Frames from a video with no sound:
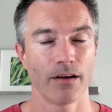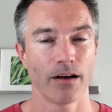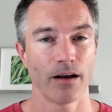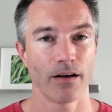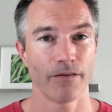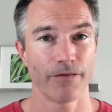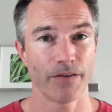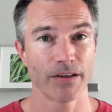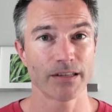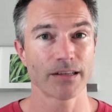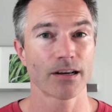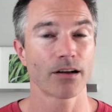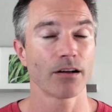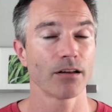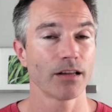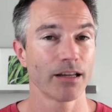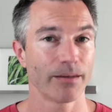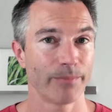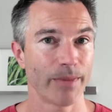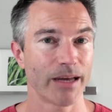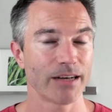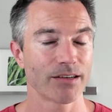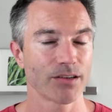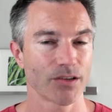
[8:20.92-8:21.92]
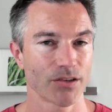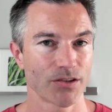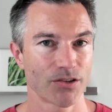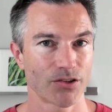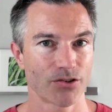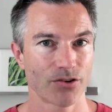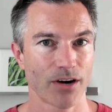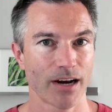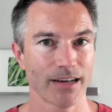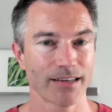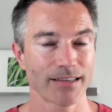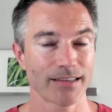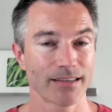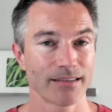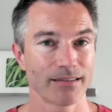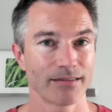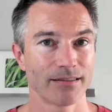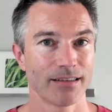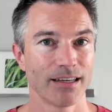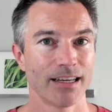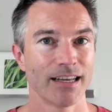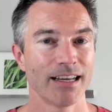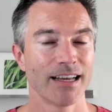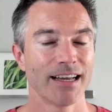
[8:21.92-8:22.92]
physical and mental stress,
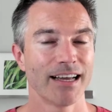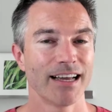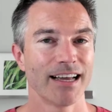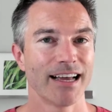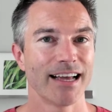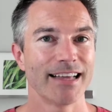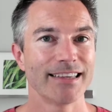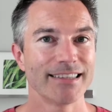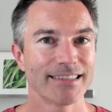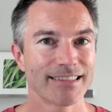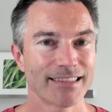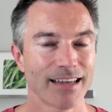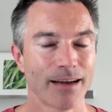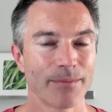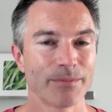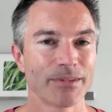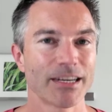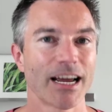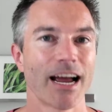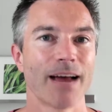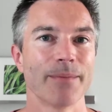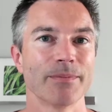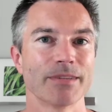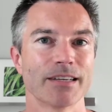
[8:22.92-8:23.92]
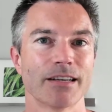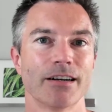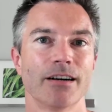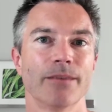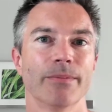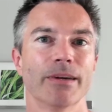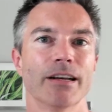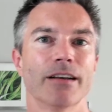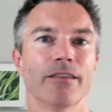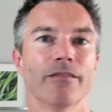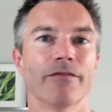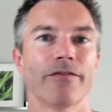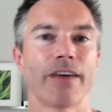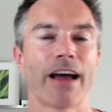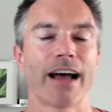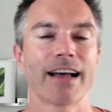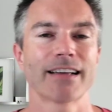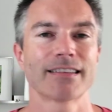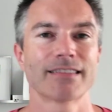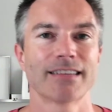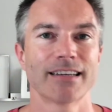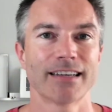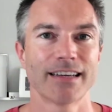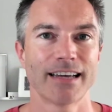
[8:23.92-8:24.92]
and sometimes intermittent
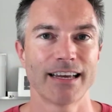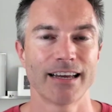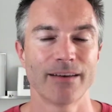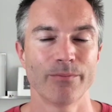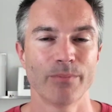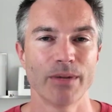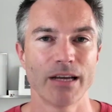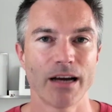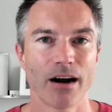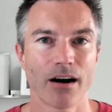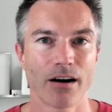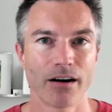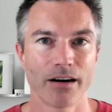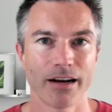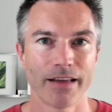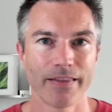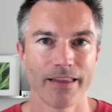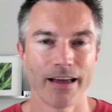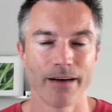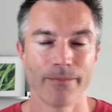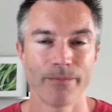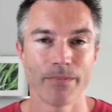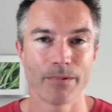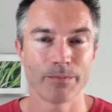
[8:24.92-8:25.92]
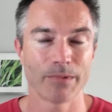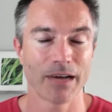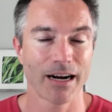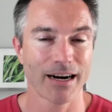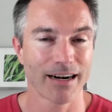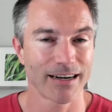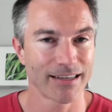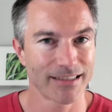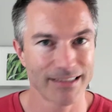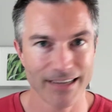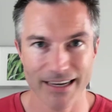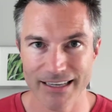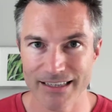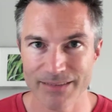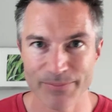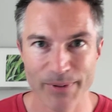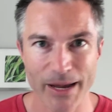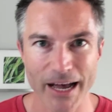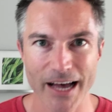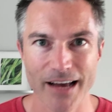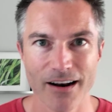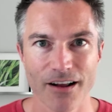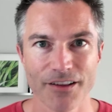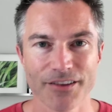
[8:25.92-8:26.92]
fasting can be hard on them. I'm not going to say it's
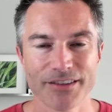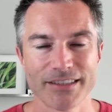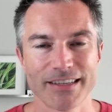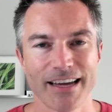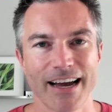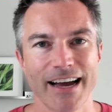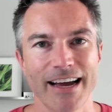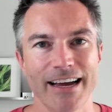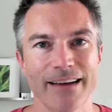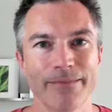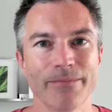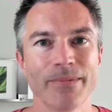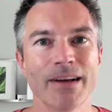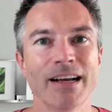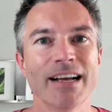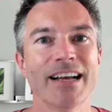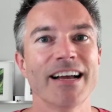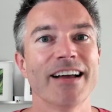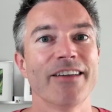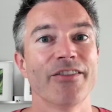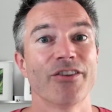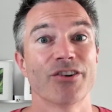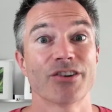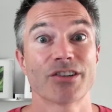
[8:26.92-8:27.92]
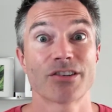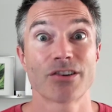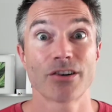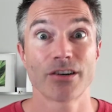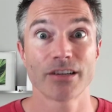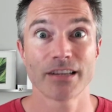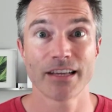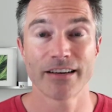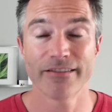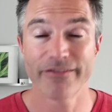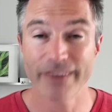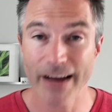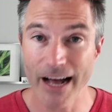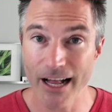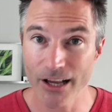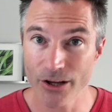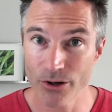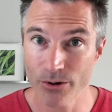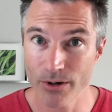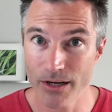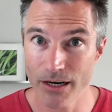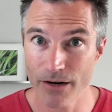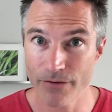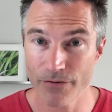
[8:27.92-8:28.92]
bad all the time. There's certainly
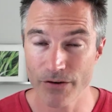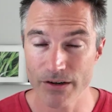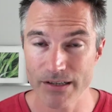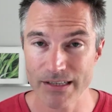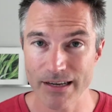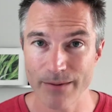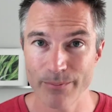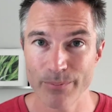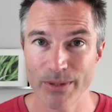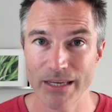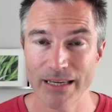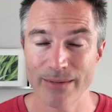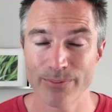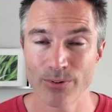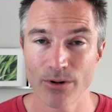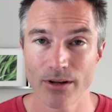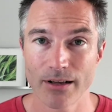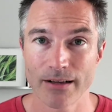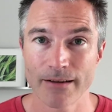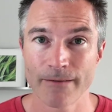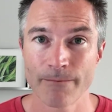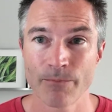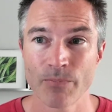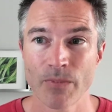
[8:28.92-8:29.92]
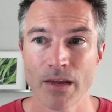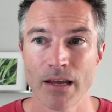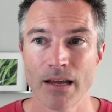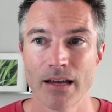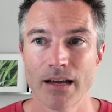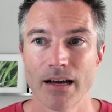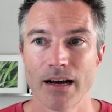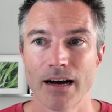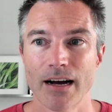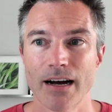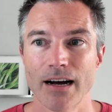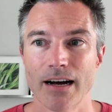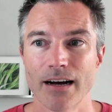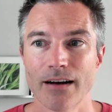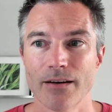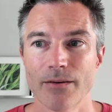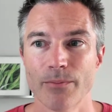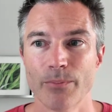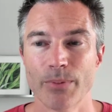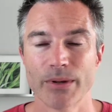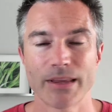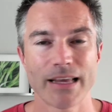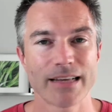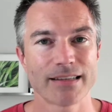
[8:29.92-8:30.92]
value in it for some people,
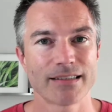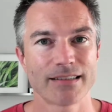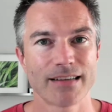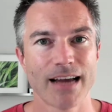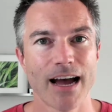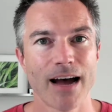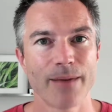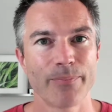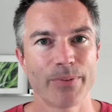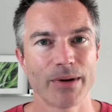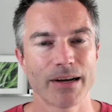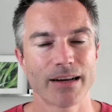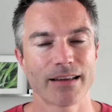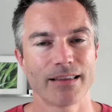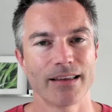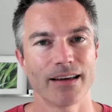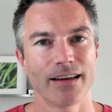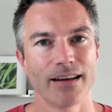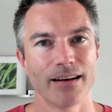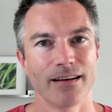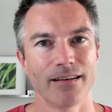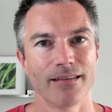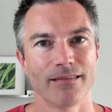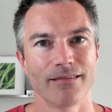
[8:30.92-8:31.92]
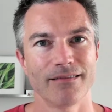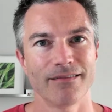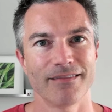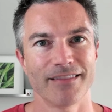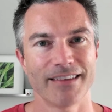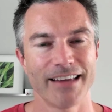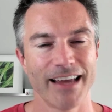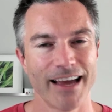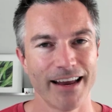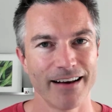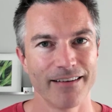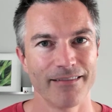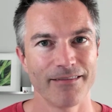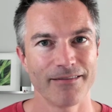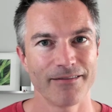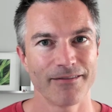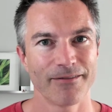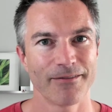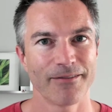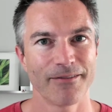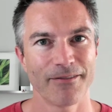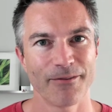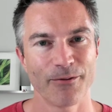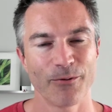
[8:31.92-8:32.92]
but that's a topic that, again,
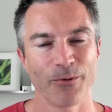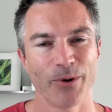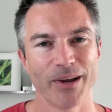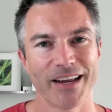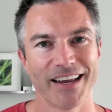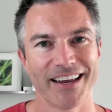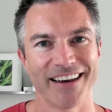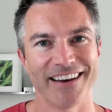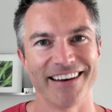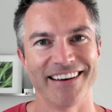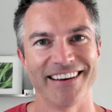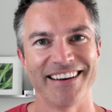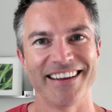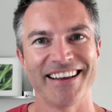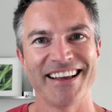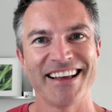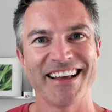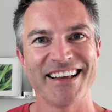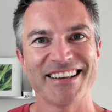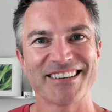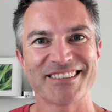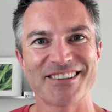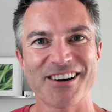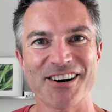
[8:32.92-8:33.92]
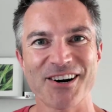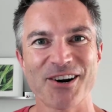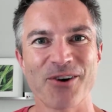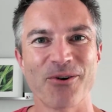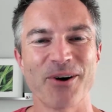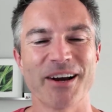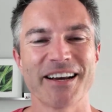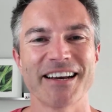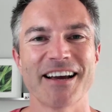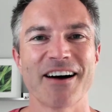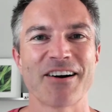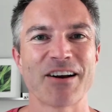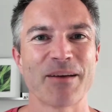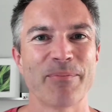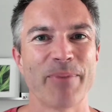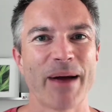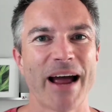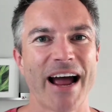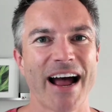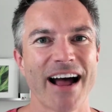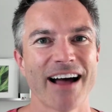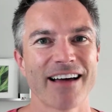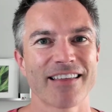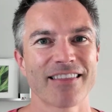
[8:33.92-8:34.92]
we can start going down a
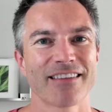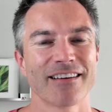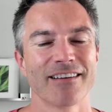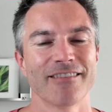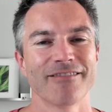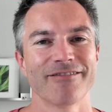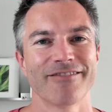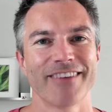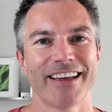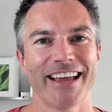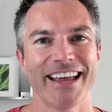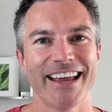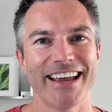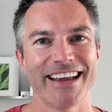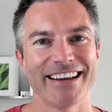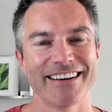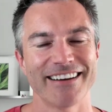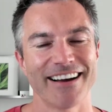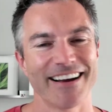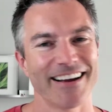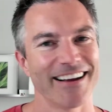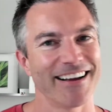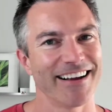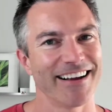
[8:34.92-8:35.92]
path of, hey,